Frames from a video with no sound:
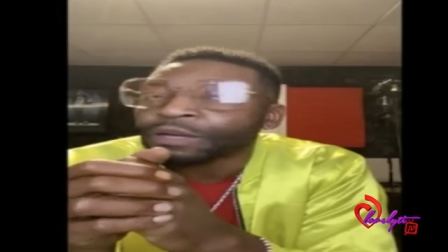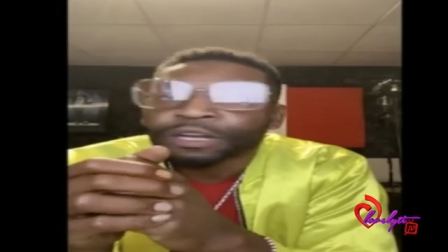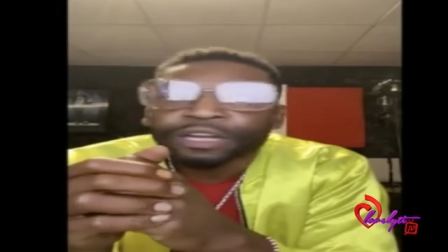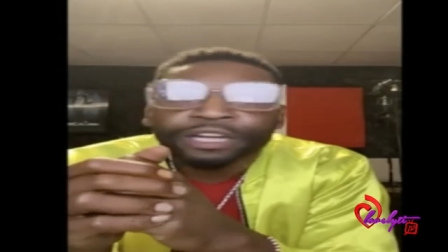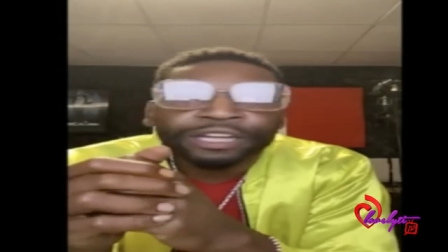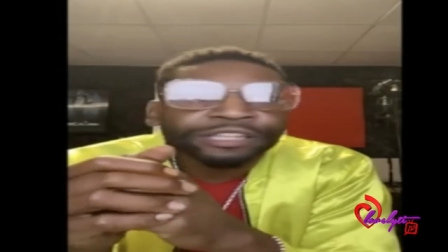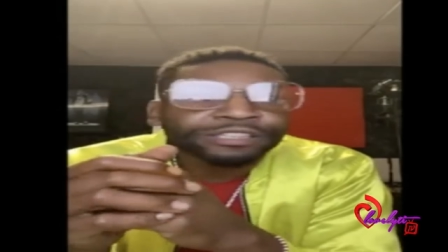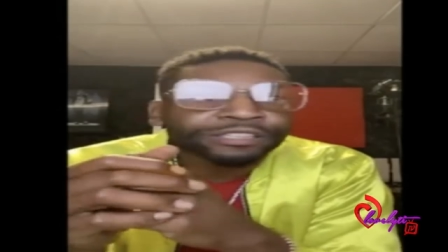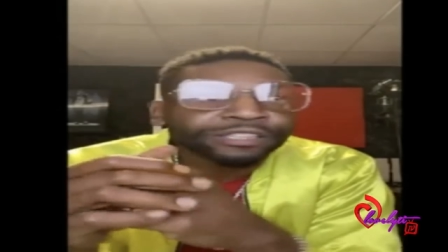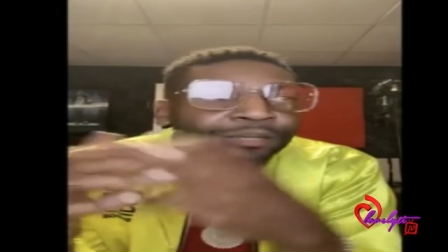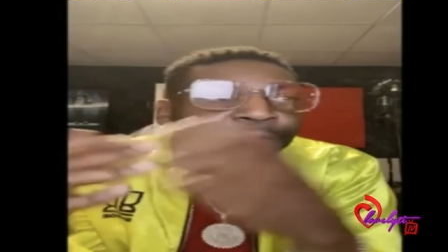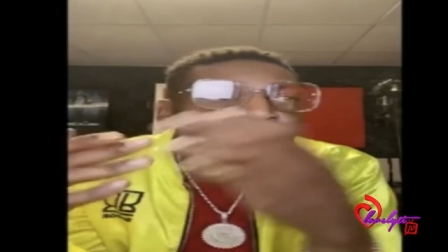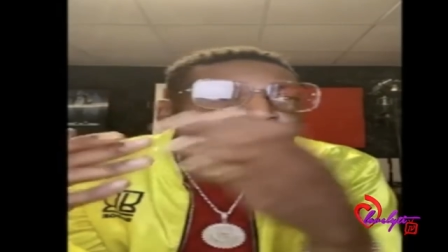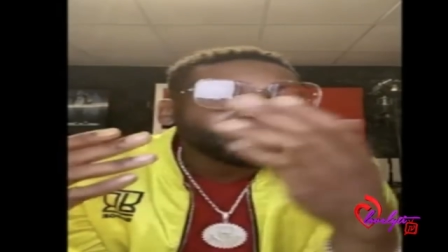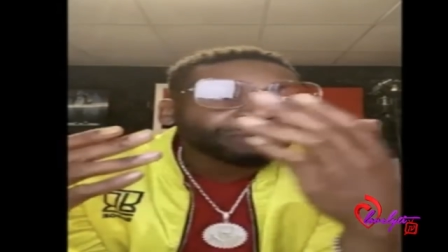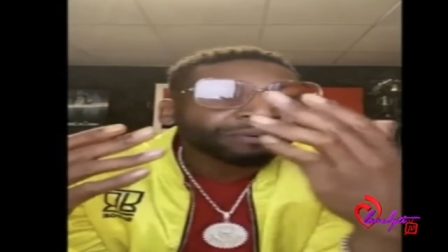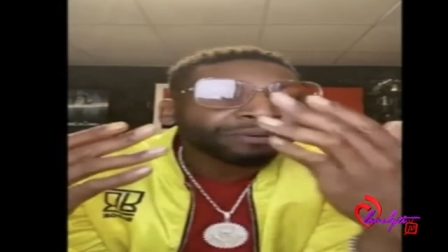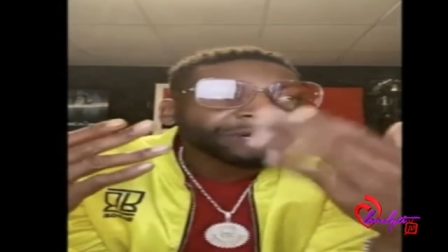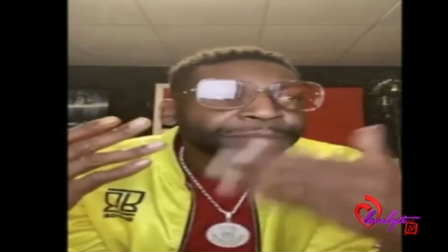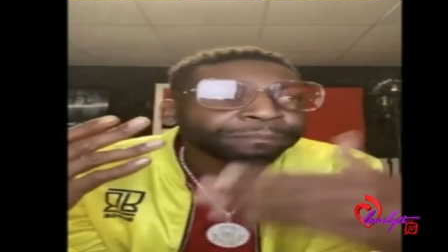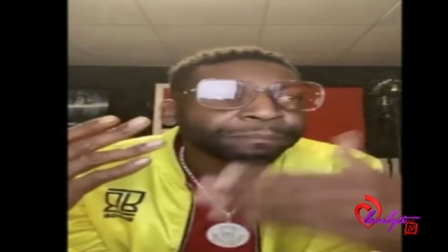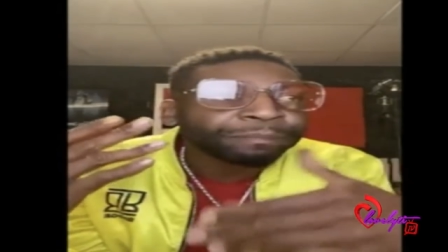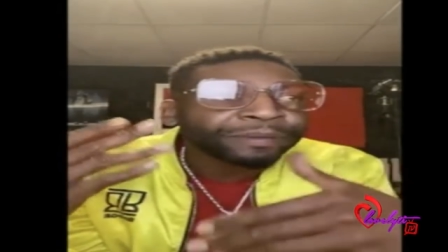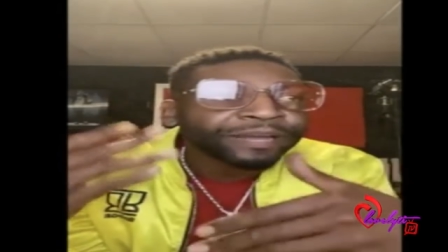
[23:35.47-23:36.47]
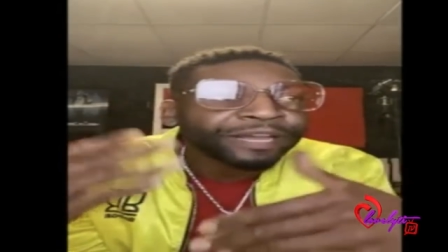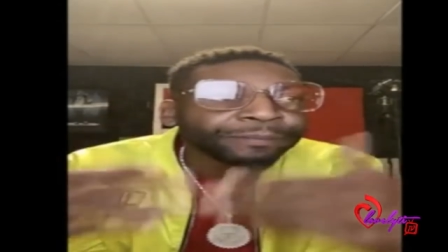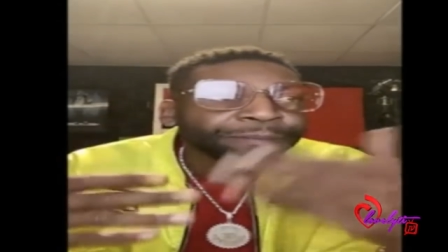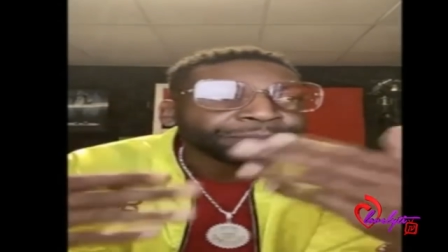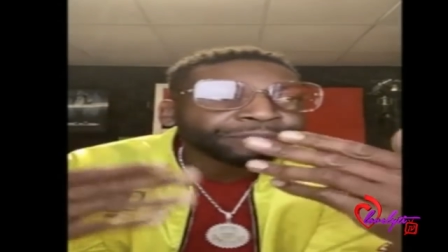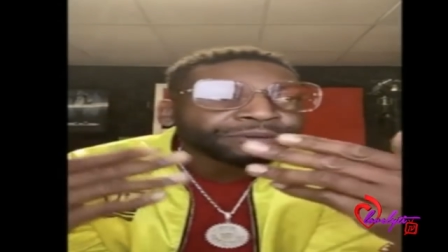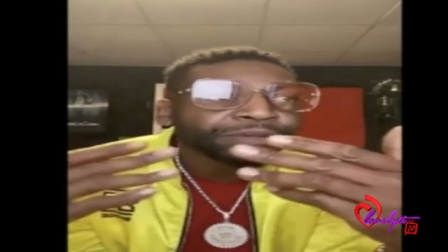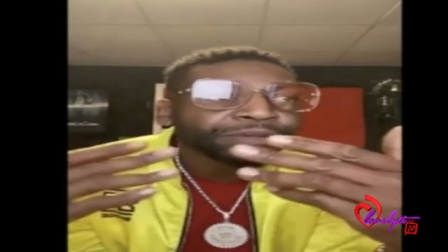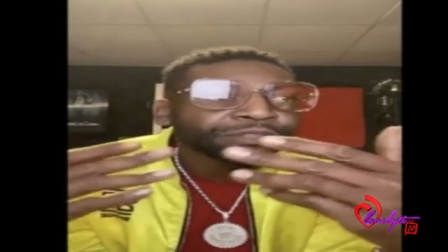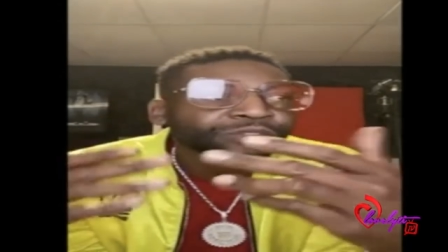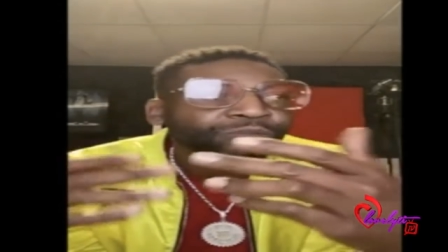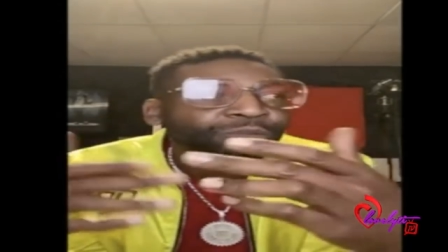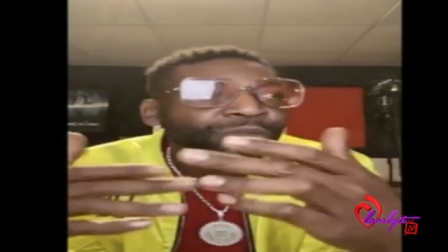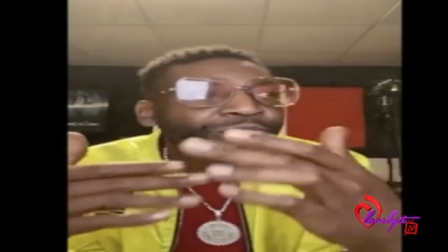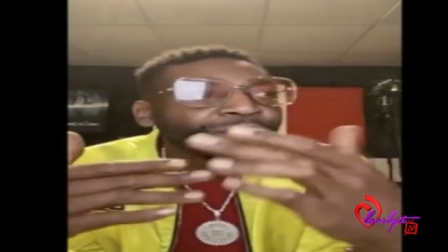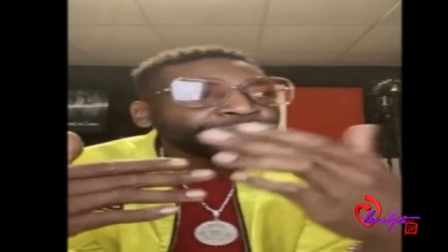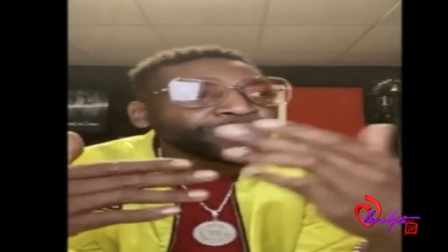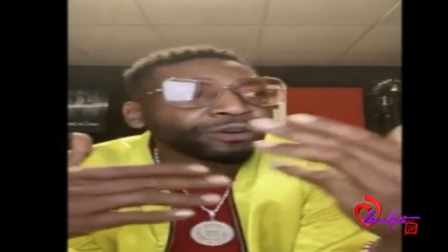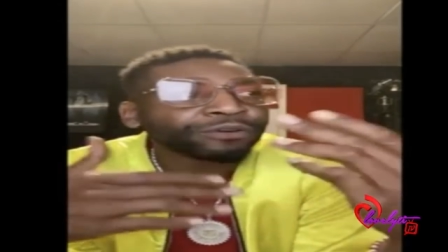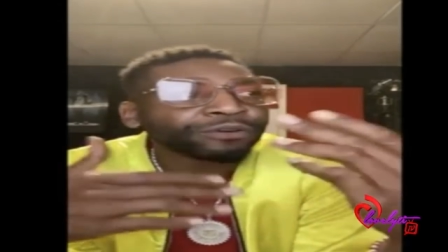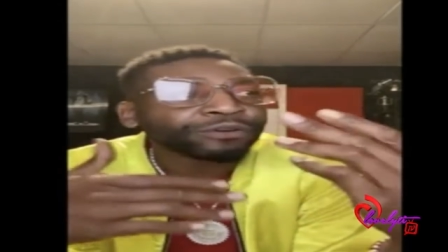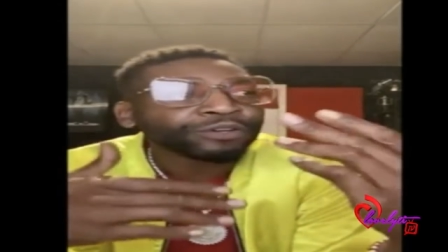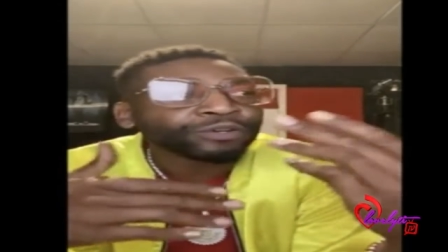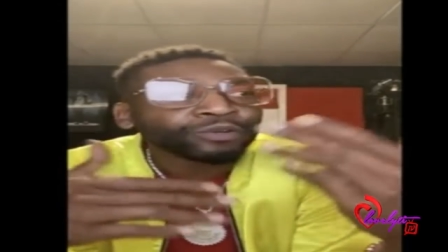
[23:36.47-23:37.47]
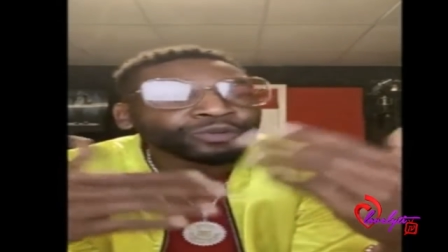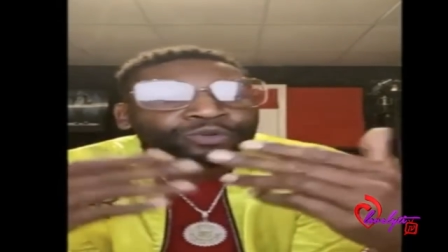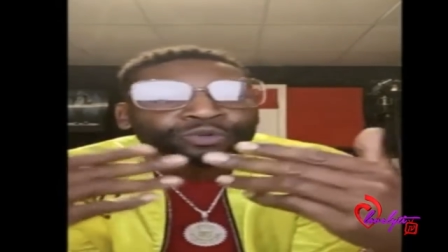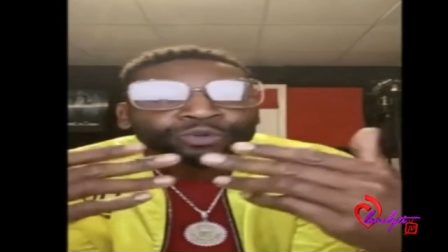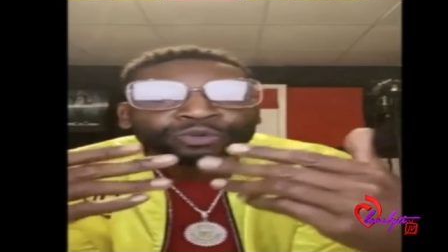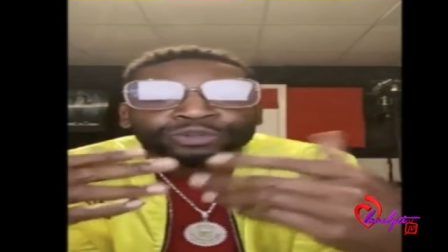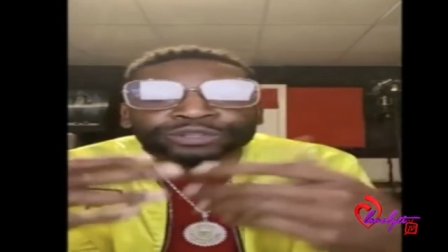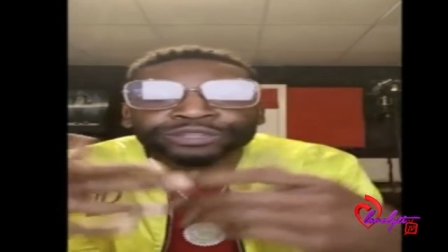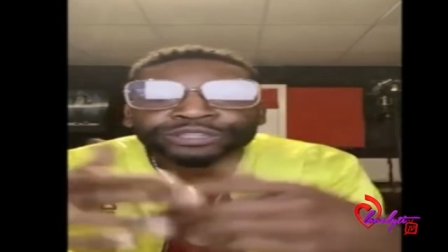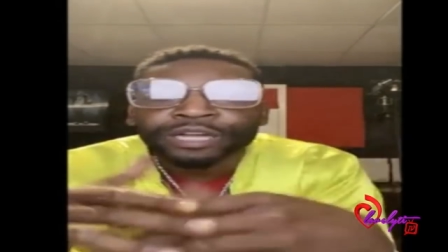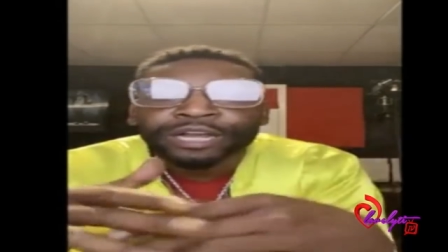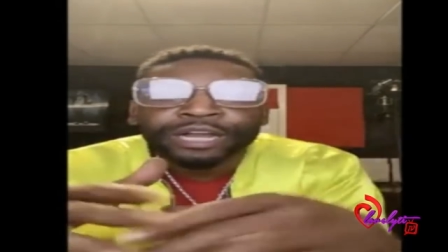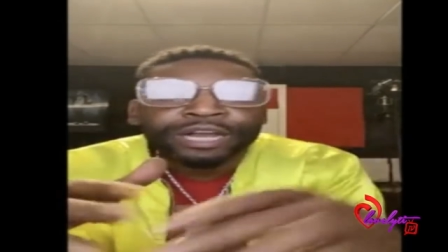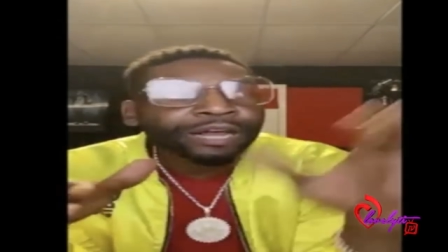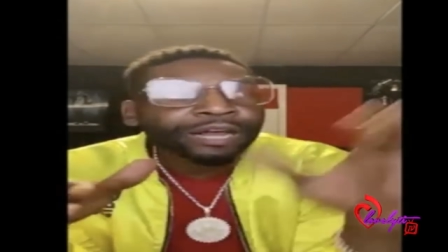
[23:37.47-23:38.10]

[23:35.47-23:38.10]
He's going to print papers with her nudes